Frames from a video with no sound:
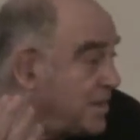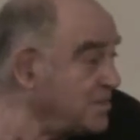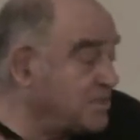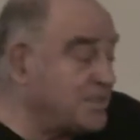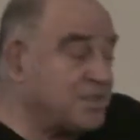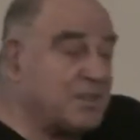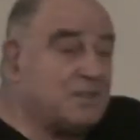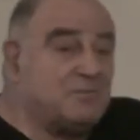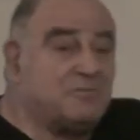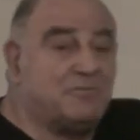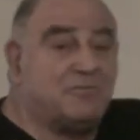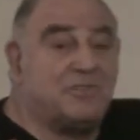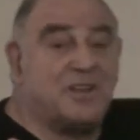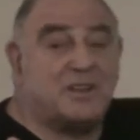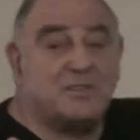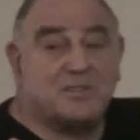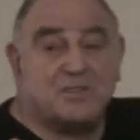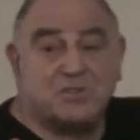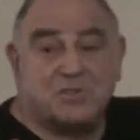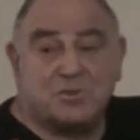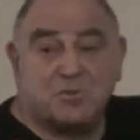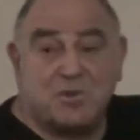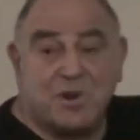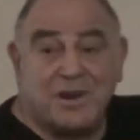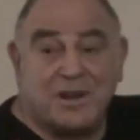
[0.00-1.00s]
as in
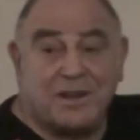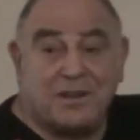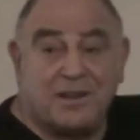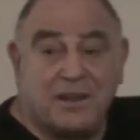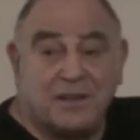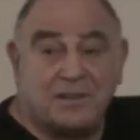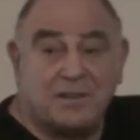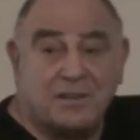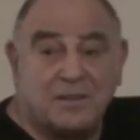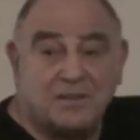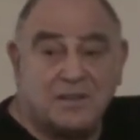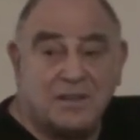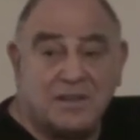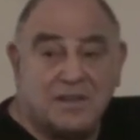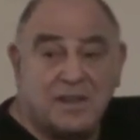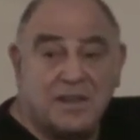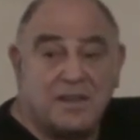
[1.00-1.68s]
Venezuela,